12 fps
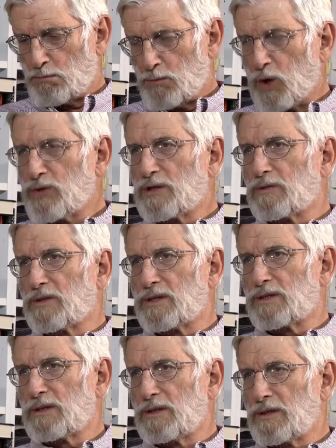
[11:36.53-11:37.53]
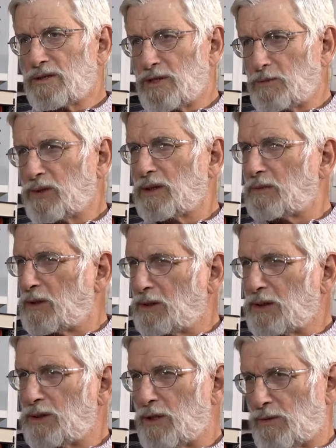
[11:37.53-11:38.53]
most of us simply
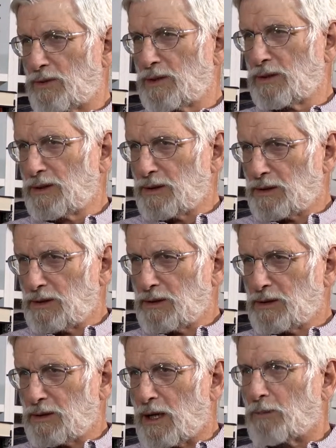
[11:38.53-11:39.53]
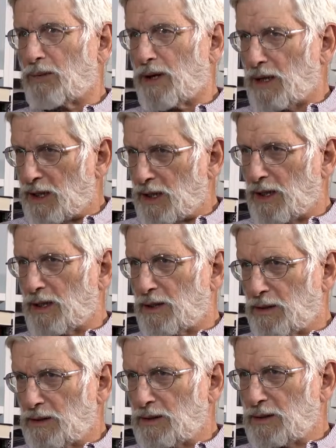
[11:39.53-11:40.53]
really don't comprehend
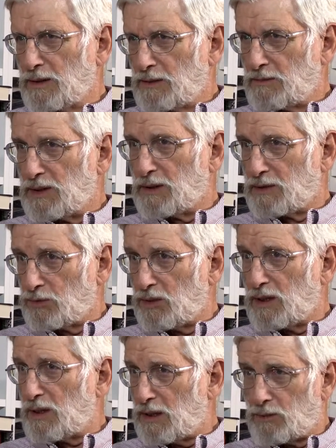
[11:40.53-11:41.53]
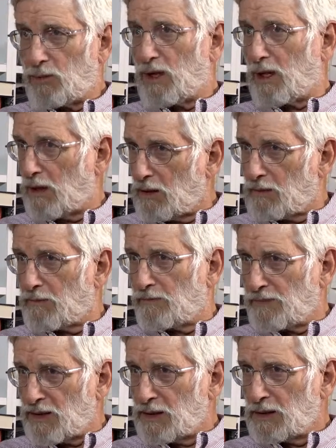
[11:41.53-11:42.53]
because we eat well.
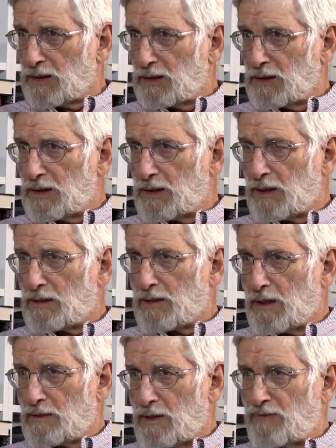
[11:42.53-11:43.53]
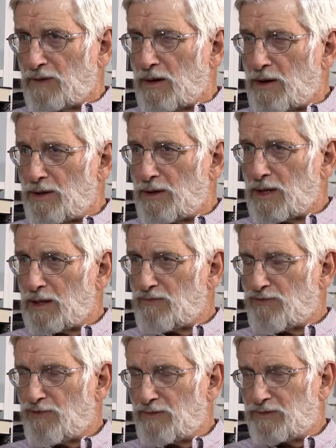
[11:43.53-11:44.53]
Uh, if
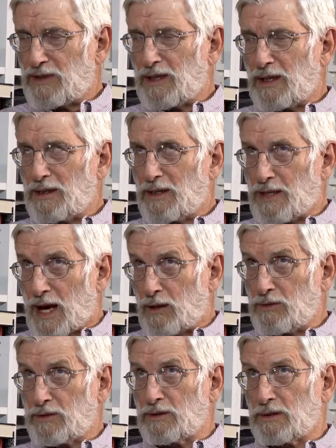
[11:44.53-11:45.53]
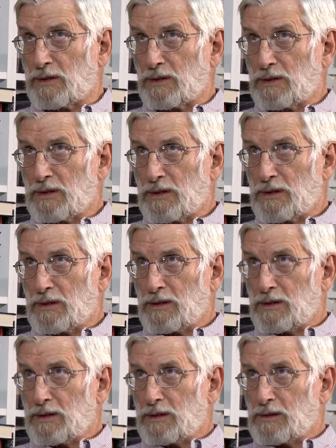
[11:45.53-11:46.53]
158,000
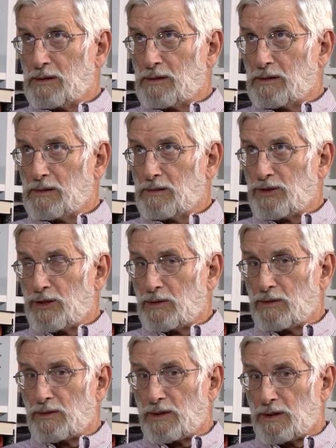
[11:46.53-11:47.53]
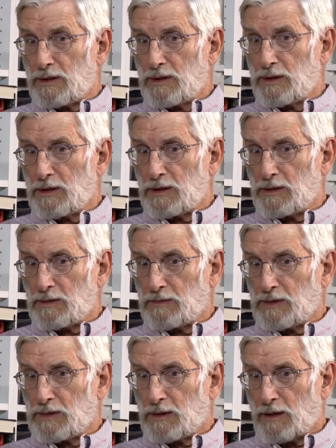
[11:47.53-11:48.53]
children um,
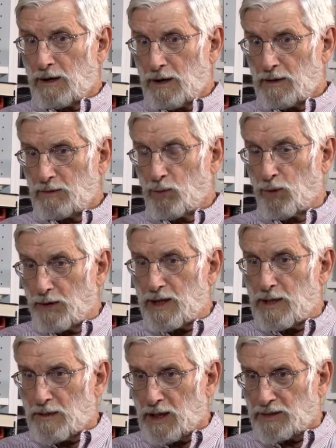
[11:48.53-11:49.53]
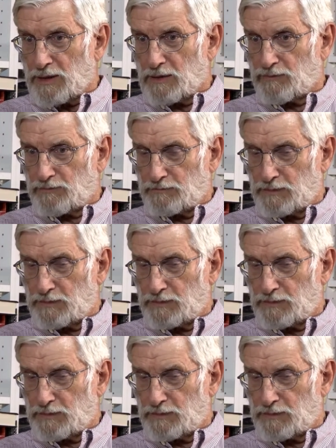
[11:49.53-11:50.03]
are worried about their